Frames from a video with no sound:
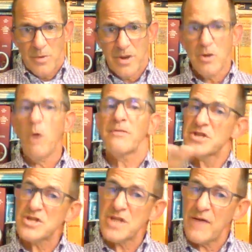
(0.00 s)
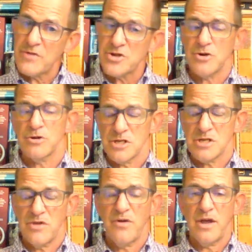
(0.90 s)
We know about the seven
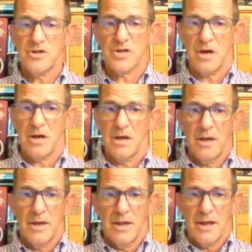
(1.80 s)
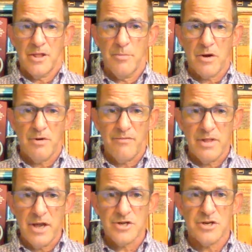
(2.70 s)
churches of Asia in the book of
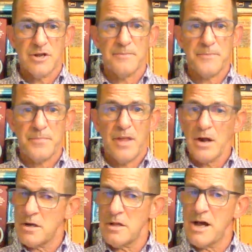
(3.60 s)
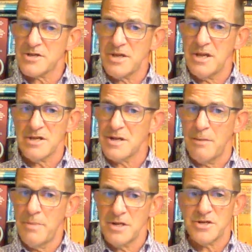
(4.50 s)
Revelation. Colossae is
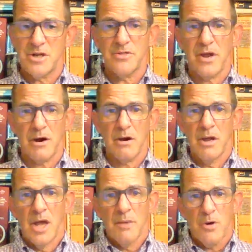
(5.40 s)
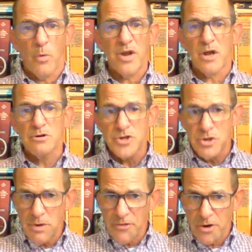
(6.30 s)
not mentioned there, but we know
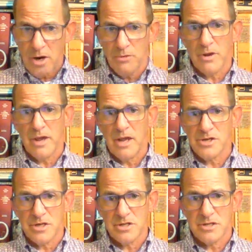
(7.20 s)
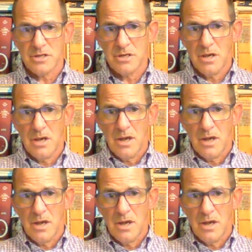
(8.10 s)
two other congregations